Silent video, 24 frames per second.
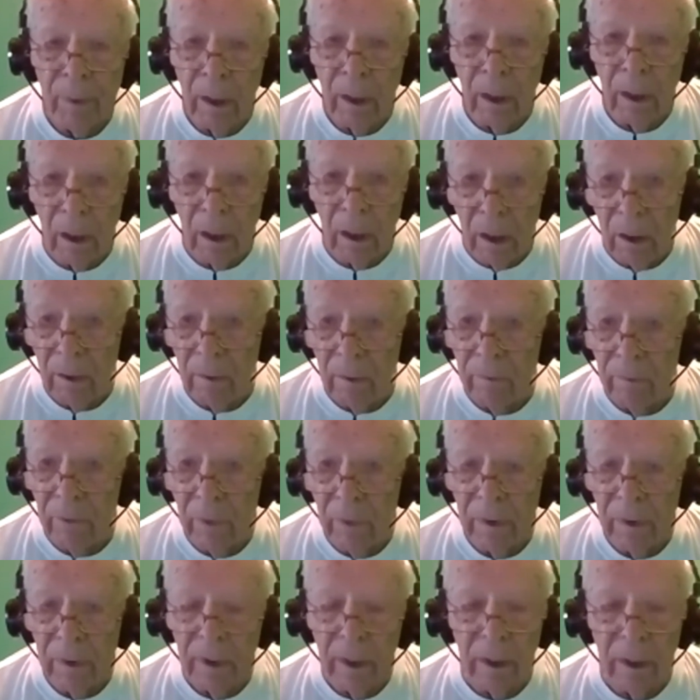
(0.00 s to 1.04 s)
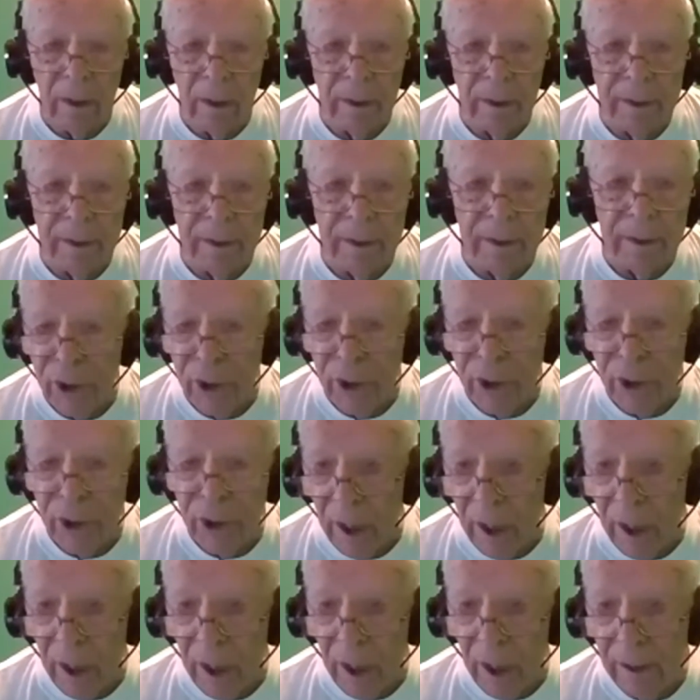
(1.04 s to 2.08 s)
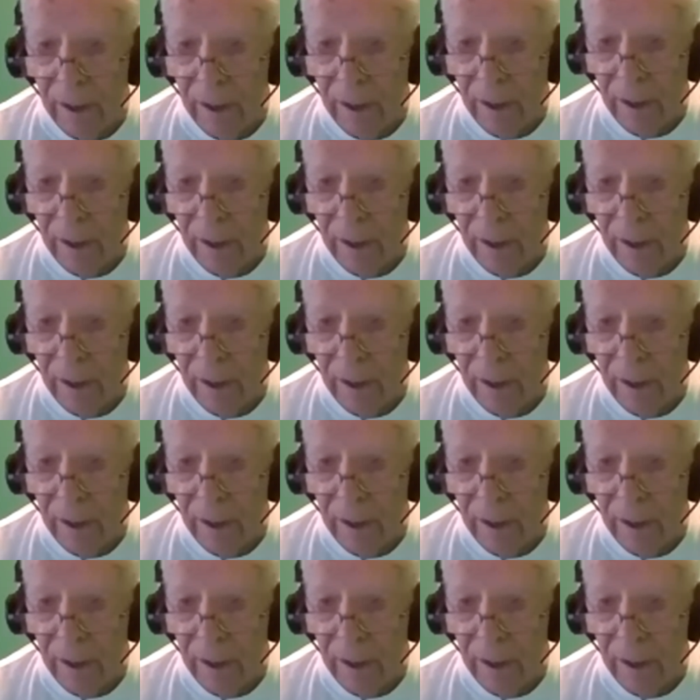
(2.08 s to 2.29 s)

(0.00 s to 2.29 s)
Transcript: of uh, DJI.